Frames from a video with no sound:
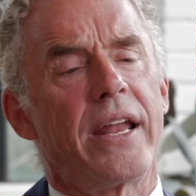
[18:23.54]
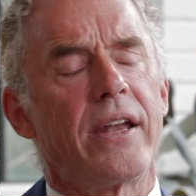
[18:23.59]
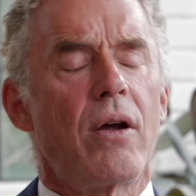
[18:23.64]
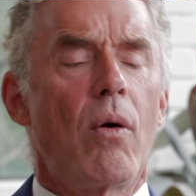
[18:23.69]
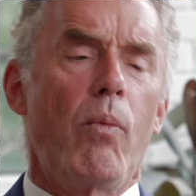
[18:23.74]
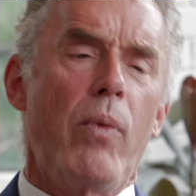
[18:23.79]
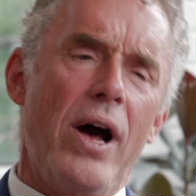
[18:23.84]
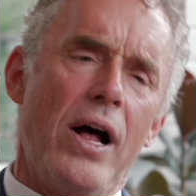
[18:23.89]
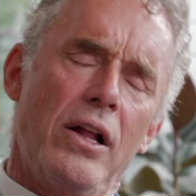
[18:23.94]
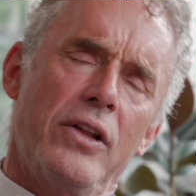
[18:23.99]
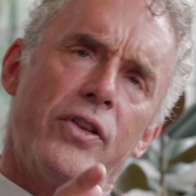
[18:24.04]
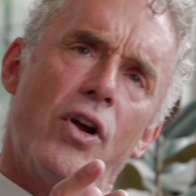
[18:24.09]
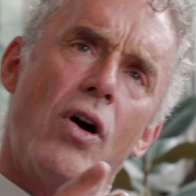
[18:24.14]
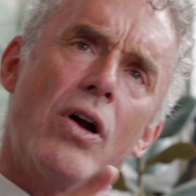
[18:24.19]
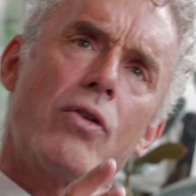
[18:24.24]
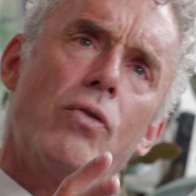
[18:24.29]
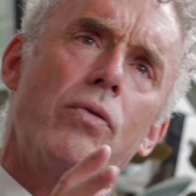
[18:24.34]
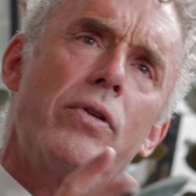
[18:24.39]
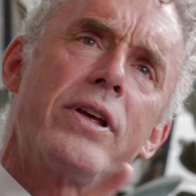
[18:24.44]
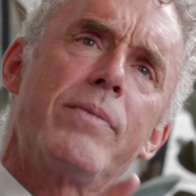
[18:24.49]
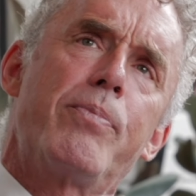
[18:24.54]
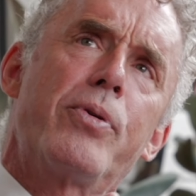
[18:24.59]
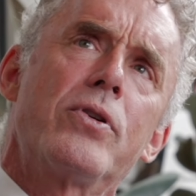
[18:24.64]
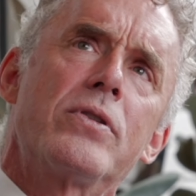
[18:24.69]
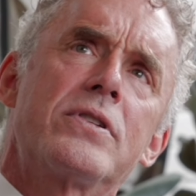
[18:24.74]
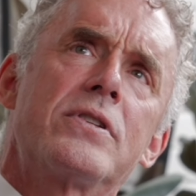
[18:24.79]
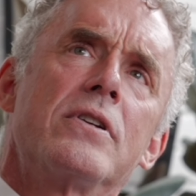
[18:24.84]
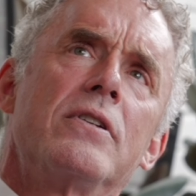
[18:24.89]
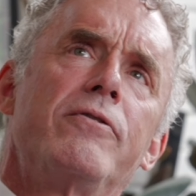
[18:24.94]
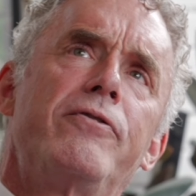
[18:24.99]
and well, not only
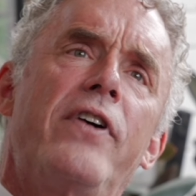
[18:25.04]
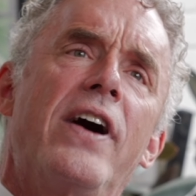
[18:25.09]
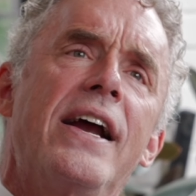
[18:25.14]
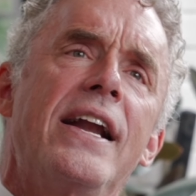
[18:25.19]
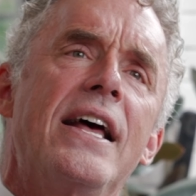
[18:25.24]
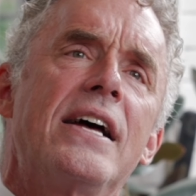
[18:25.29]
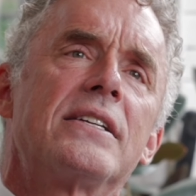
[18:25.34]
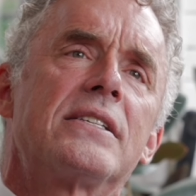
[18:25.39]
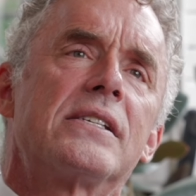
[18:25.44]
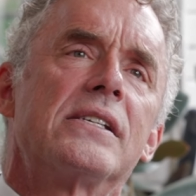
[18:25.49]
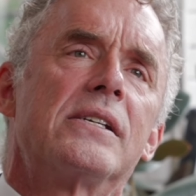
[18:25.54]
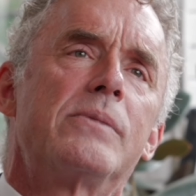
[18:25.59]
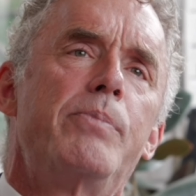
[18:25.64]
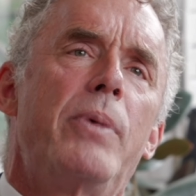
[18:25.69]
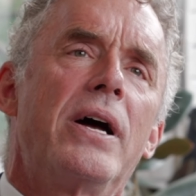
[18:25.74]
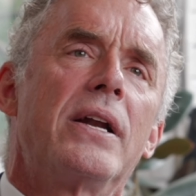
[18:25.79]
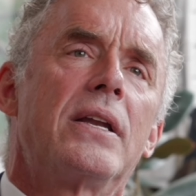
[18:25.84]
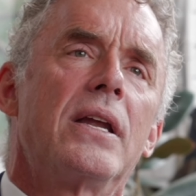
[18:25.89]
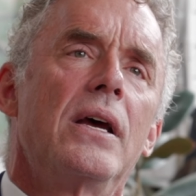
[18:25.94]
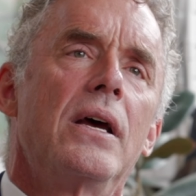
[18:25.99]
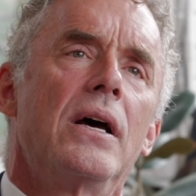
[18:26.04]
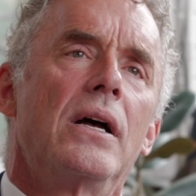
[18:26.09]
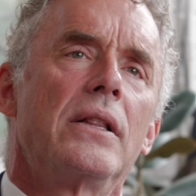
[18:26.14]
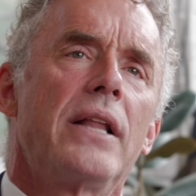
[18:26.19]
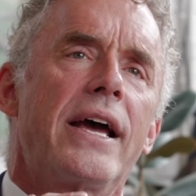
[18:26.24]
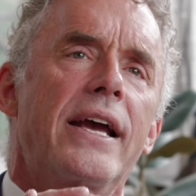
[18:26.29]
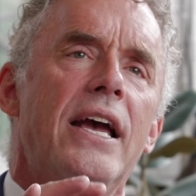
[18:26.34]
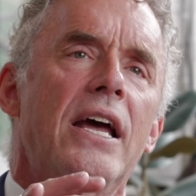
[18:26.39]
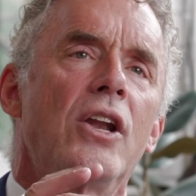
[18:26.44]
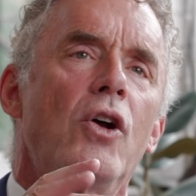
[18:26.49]
personal finances, but
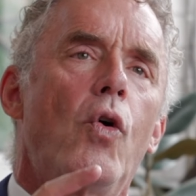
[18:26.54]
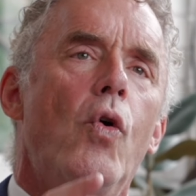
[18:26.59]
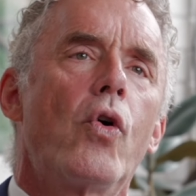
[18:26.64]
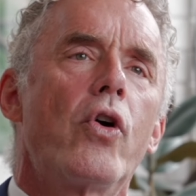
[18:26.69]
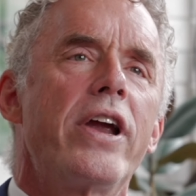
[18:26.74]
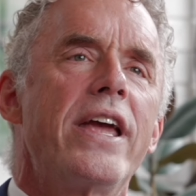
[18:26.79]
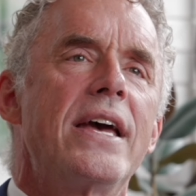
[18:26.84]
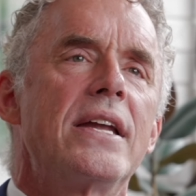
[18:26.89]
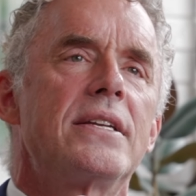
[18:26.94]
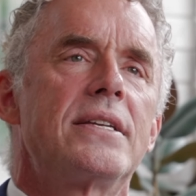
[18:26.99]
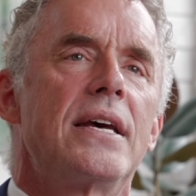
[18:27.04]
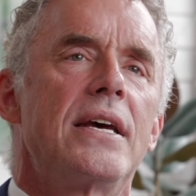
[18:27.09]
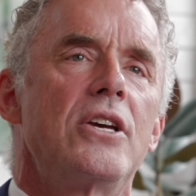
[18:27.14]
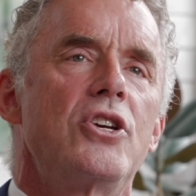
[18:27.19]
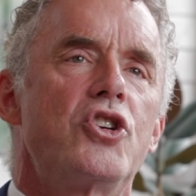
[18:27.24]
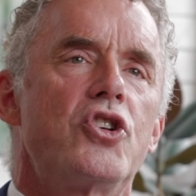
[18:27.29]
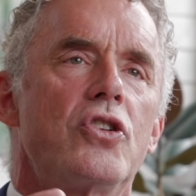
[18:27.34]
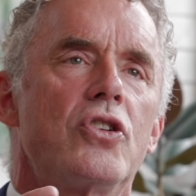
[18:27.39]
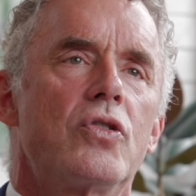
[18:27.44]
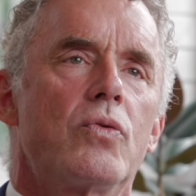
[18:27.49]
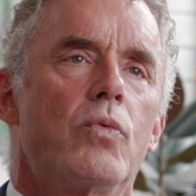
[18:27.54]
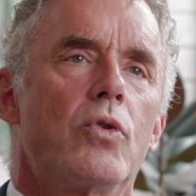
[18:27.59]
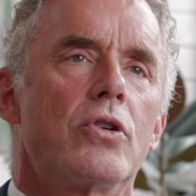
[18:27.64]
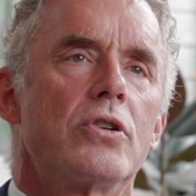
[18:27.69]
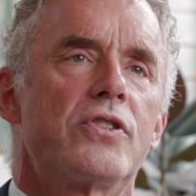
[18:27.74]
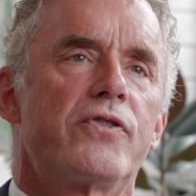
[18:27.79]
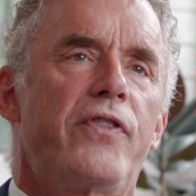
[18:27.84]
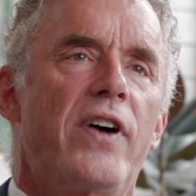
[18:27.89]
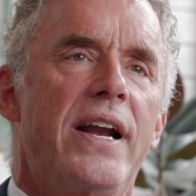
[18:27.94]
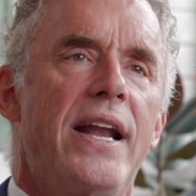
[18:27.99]
like an orientation
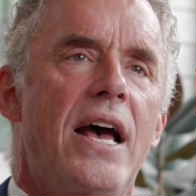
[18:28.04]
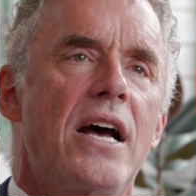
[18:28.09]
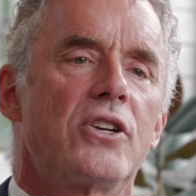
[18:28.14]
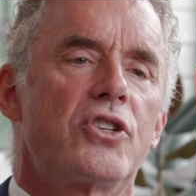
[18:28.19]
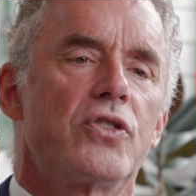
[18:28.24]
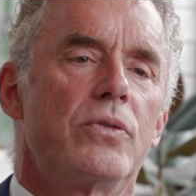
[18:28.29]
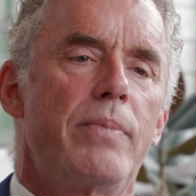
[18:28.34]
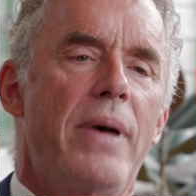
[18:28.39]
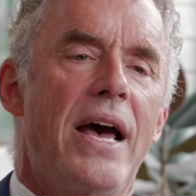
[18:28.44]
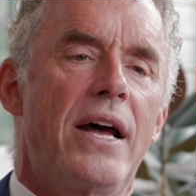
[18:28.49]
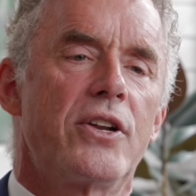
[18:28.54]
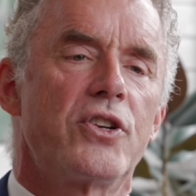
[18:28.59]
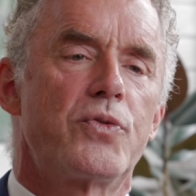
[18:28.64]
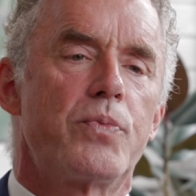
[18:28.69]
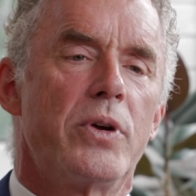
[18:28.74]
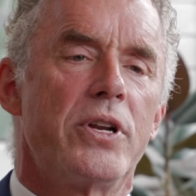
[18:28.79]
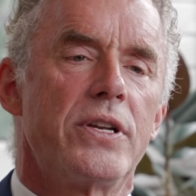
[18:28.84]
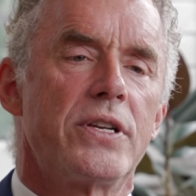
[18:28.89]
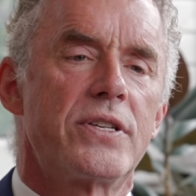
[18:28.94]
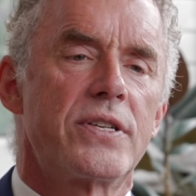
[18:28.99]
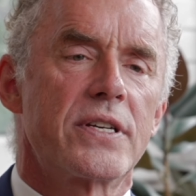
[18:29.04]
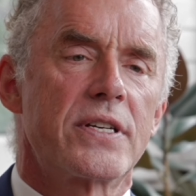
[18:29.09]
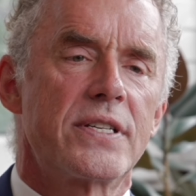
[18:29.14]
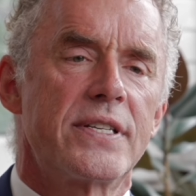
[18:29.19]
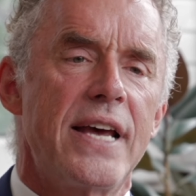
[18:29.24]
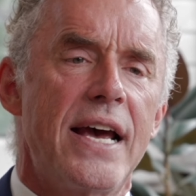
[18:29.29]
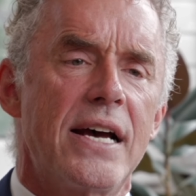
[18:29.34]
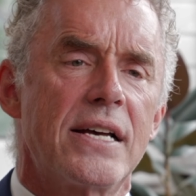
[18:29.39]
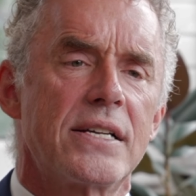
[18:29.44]
towards financial management and success.